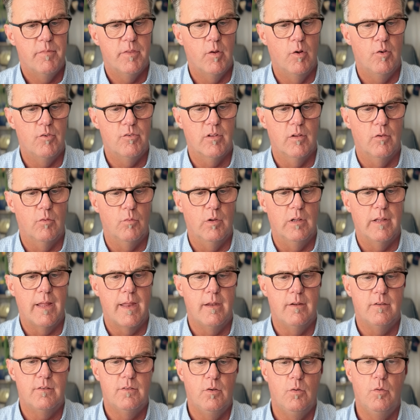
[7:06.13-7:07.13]
those
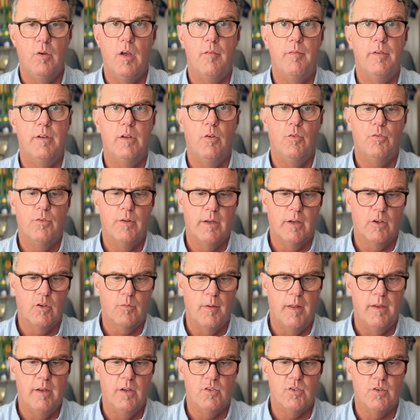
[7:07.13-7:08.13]
related to revenues and
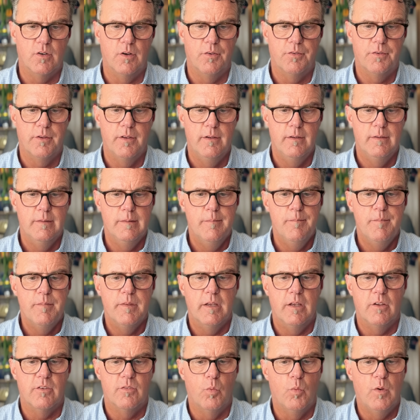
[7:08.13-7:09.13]

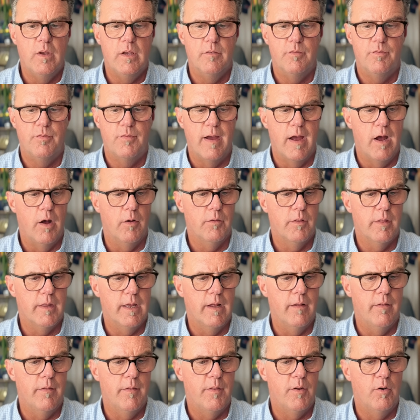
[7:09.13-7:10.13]
expenditures, as we have found
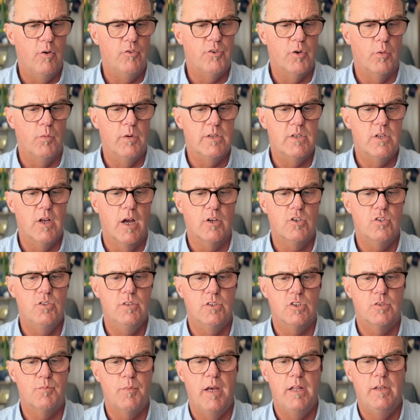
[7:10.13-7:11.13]
that there's a
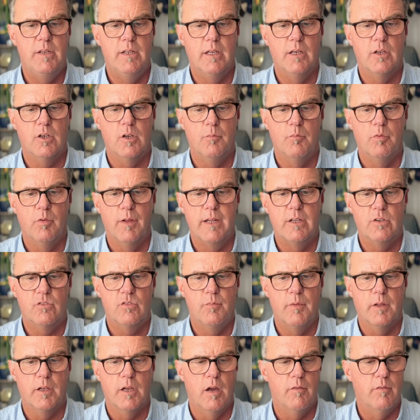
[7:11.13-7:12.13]
reduction in spending and
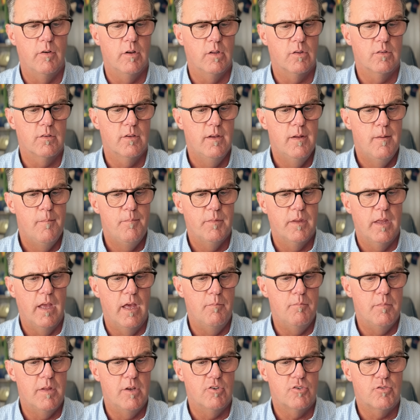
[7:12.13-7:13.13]
complaints from the governance
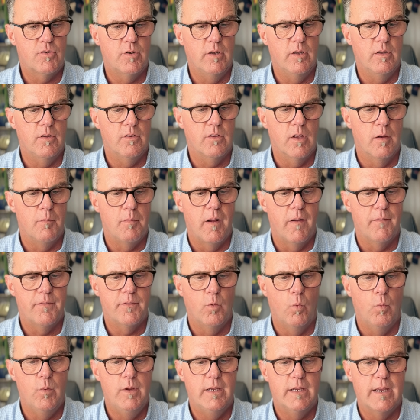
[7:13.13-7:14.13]
and ministries
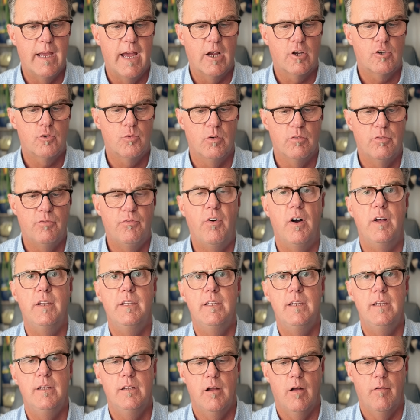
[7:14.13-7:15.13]
about the weak actual
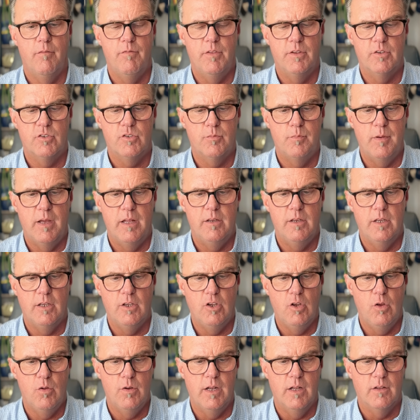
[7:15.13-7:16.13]
funding of the
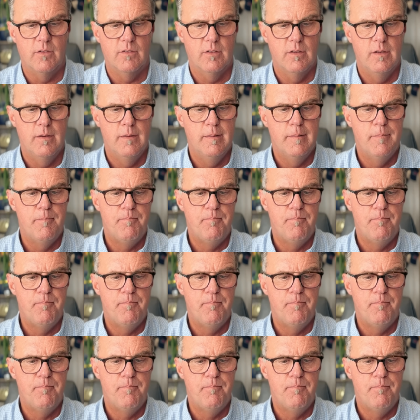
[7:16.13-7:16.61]
spending units.